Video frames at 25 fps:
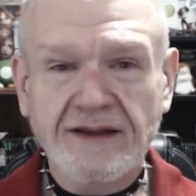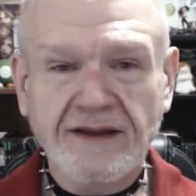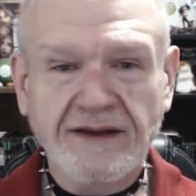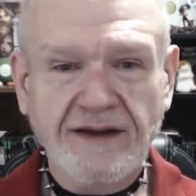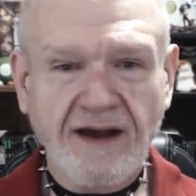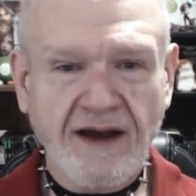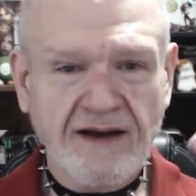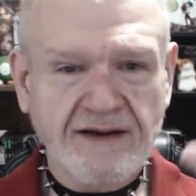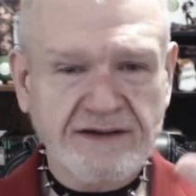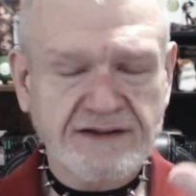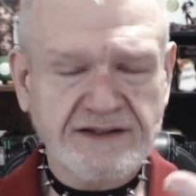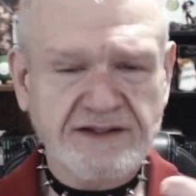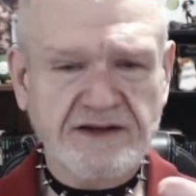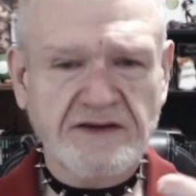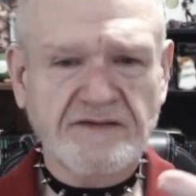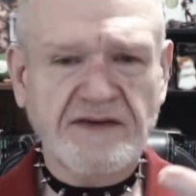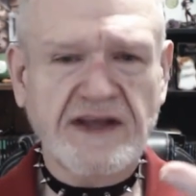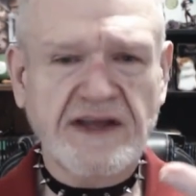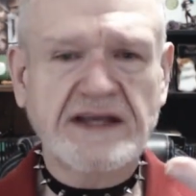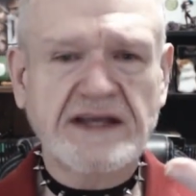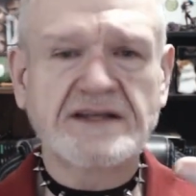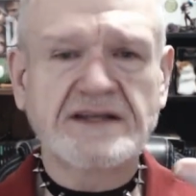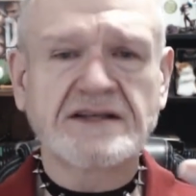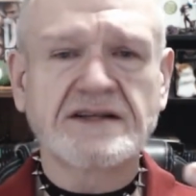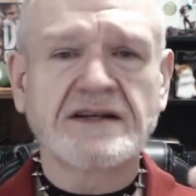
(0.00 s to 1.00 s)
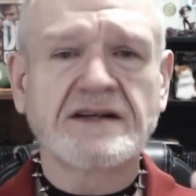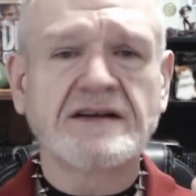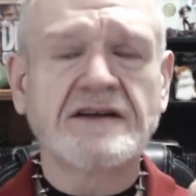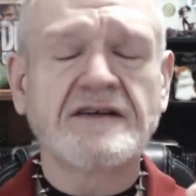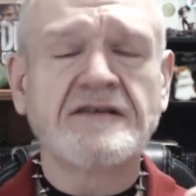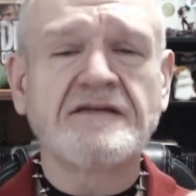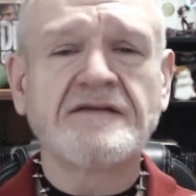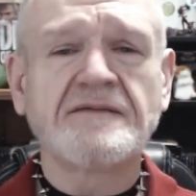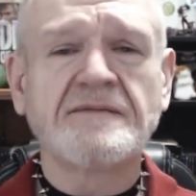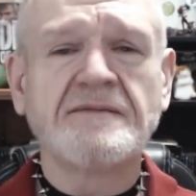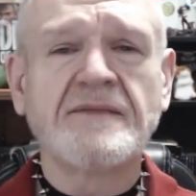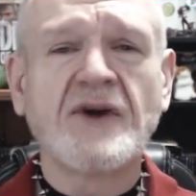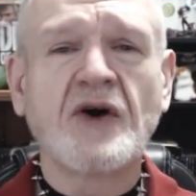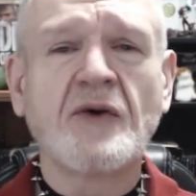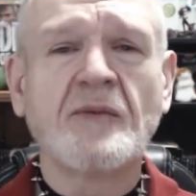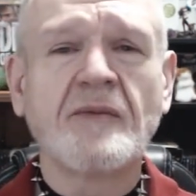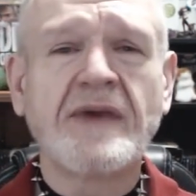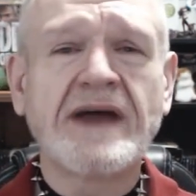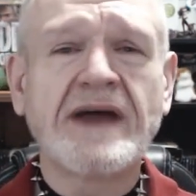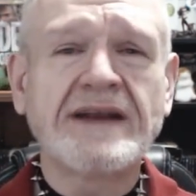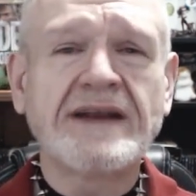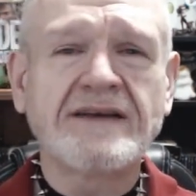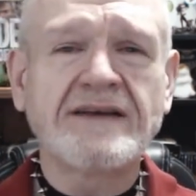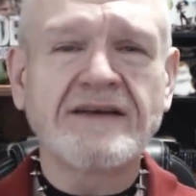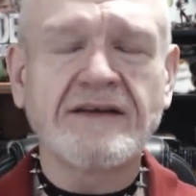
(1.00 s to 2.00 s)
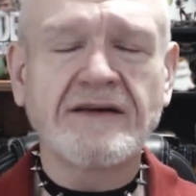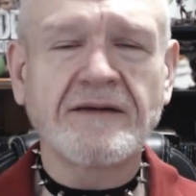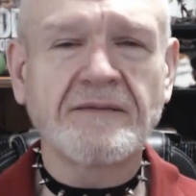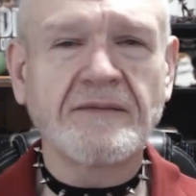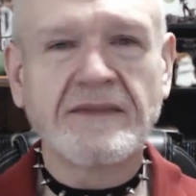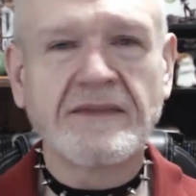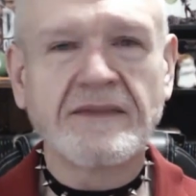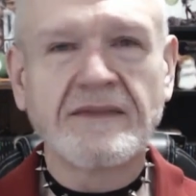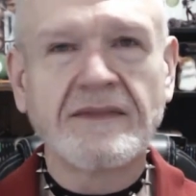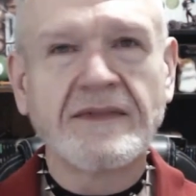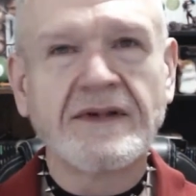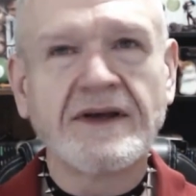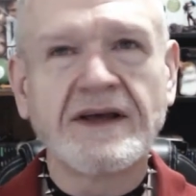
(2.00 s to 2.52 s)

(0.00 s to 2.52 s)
Conservation of momentum.